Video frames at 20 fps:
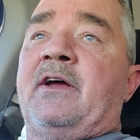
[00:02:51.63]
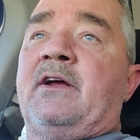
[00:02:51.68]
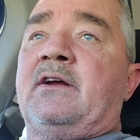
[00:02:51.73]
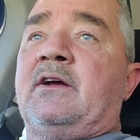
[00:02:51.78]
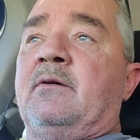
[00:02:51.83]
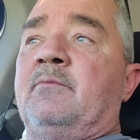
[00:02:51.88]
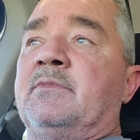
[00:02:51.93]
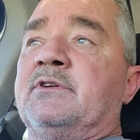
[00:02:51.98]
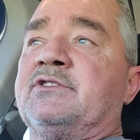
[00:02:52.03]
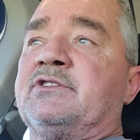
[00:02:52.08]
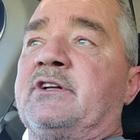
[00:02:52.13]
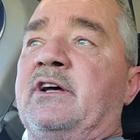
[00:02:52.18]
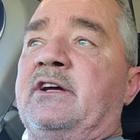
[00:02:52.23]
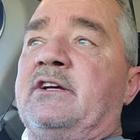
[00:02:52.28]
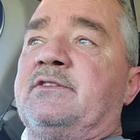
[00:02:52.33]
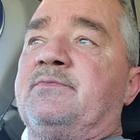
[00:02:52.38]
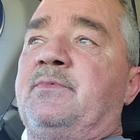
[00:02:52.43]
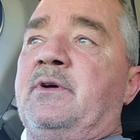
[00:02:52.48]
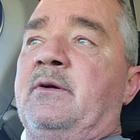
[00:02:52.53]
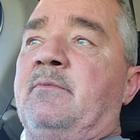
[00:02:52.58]
a
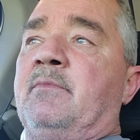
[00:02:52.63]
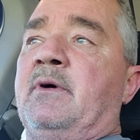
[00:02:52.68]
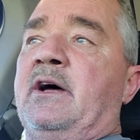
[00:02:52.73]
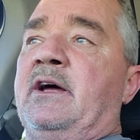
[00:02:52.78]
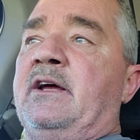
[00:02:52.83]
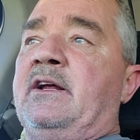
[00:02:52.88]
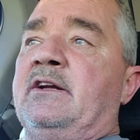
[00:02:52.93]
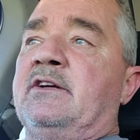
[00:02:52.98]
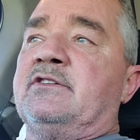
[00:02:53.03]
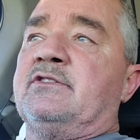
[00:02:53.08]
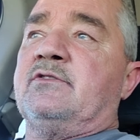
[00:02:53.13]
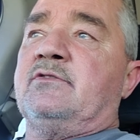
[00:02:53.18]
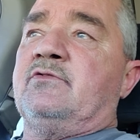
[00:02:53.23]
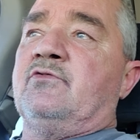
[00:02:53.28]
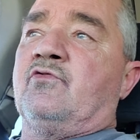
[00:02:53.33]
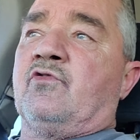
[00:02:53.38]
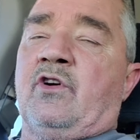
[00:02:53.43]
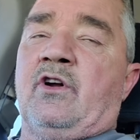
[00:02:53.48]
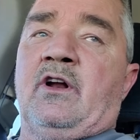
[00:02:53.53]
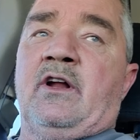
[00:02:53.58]
mistake's being made is
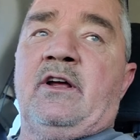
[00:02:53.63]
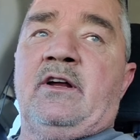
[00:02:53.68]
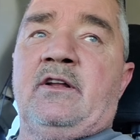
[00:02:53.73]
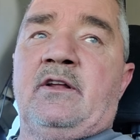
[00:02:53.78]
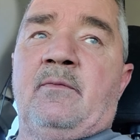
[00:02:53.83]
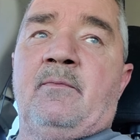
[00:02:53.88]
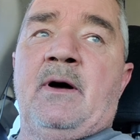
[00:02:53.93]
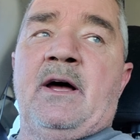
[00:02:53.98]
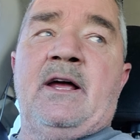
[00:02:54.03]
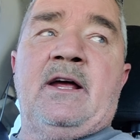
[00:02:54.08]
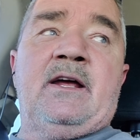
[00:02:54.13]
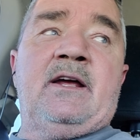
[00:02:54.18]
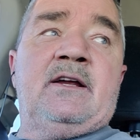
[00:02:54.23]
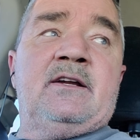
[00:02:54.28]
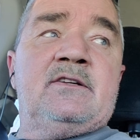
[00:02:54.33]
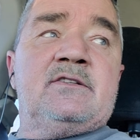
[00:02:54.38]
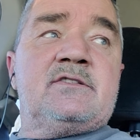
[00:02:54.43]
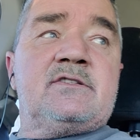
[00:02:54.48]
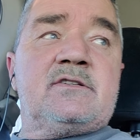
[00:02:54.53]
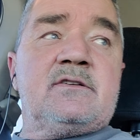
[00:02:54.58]
drilling the
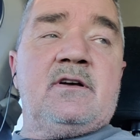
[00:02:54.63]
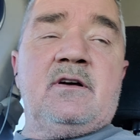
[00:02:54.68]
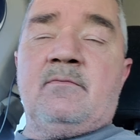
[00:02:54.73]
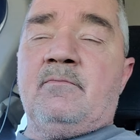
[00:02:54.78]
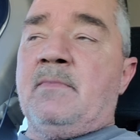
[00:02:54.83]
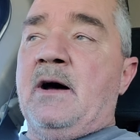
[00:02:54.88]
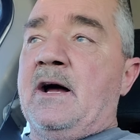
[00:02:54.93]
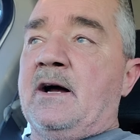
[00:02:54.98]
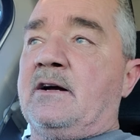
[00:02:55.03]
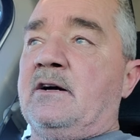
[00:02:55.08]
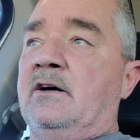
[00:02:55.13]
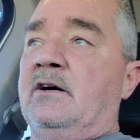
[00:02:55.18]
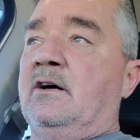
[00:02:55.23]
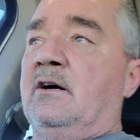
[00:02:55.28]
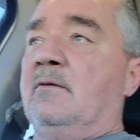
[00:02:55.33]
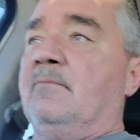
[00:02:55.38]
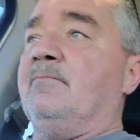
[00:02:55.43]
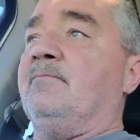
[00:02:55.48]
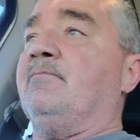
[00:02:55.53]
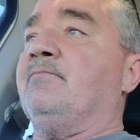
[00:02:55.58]
mains back
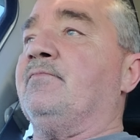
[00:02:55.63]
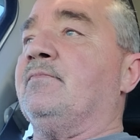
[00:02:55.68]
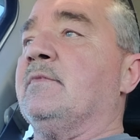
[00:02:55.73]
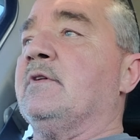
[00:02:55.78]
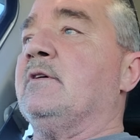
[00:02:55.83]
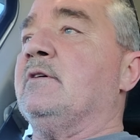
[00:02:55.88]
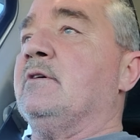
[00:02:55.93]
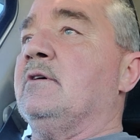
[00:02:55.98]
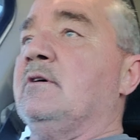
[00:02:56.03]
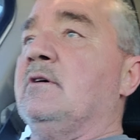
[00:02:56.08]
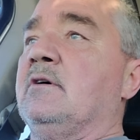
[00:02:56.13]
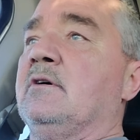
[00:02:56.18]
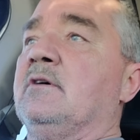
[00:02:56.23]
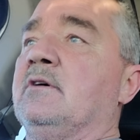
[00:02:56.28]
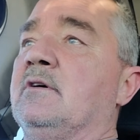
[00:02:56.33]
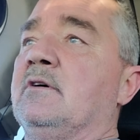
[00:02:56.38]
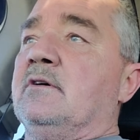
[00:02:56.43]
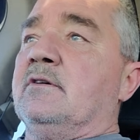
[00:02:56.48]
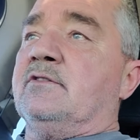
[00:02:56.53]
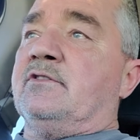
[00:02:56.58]
up
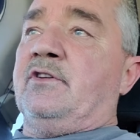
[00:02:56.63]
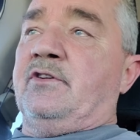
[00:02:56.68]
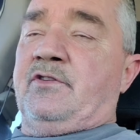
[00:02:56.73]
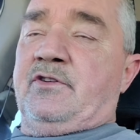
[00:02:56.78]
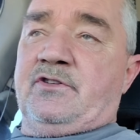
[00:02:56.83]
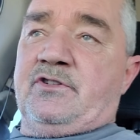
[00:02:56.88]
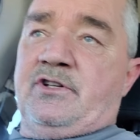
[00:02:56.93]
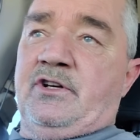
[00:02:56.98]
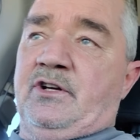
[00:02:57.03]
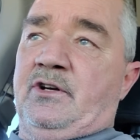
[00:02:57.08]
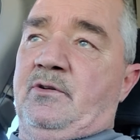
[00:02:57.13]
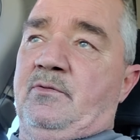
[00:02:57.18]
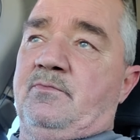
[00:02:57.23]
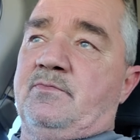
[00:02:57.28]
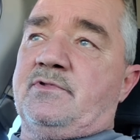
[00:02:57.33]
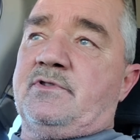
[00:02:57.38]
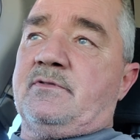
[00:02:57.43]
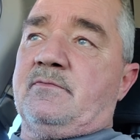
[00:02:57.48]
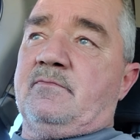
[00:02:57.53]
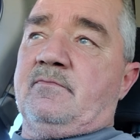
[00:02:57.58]
to the
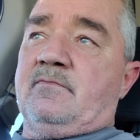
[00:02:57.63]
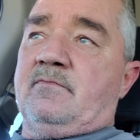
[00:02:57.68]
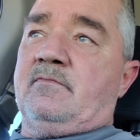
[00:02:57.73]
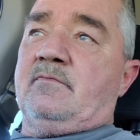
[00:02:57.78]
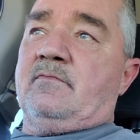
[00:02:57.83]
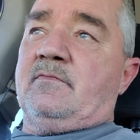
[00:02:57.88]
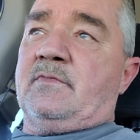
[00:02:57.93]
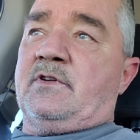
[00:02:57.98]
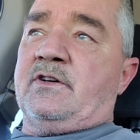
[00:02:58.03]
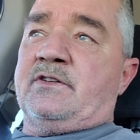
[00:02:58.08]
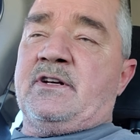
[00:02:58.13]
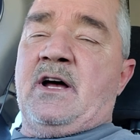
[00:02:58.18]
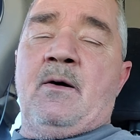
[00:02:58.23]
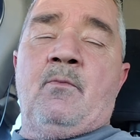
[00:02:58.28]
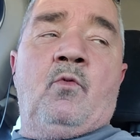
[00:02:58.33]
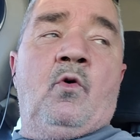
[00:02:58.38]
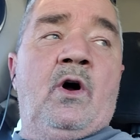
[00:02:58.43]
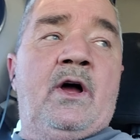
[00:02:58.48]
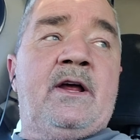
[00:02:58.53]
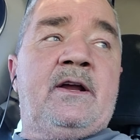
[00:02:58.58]
tubes, because
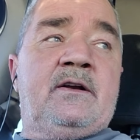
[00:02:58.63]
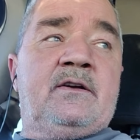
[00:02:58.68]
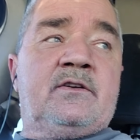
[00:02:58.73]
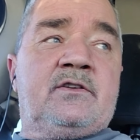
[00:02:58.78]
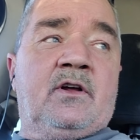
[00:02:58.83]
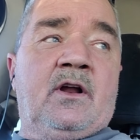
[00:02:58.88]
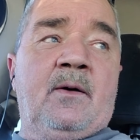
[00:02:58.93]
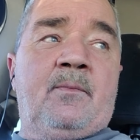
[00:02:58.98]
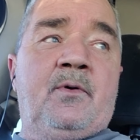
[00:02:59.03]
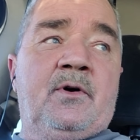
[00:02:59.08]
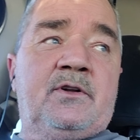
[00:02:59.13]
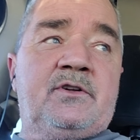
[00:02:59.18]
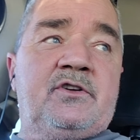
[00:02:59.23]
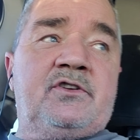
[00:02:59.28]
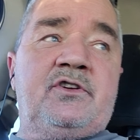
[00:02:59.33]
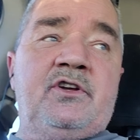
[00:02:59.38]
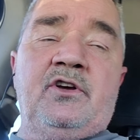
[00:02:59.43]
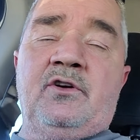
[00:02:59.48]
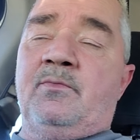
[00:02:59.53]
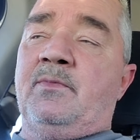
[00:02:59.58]
I'm waiting until I put
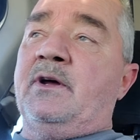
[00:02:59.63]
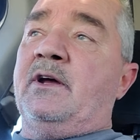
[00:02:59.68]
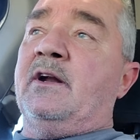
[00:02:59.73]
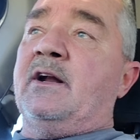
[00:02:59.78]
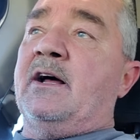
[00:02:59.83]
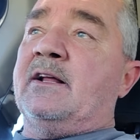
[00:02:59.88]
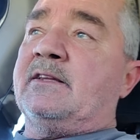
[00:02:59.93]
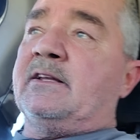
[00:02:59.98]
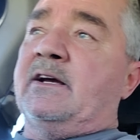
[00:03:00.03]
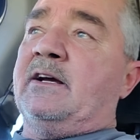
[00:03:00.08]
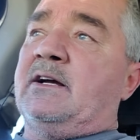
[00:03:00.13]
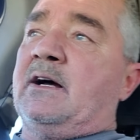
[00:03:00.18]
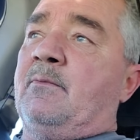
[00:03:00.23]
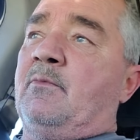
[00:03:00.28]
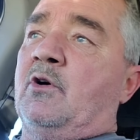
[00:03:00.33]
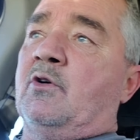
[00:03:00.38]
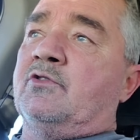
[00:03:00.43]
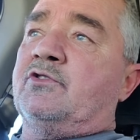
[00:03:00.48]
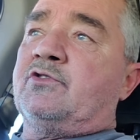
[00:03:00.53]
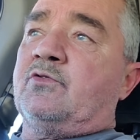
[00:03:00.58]
the tube in. I think I'm
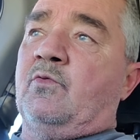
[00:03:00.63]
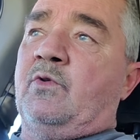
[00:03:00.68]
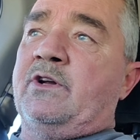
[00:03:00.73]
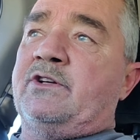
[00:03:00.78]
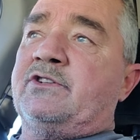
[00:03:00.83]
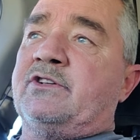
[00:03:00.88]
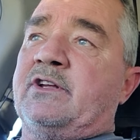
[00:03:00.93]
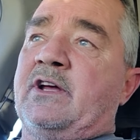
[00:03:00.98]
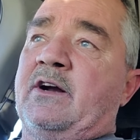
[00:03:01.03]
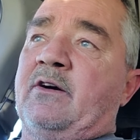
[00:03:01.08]
going to switch that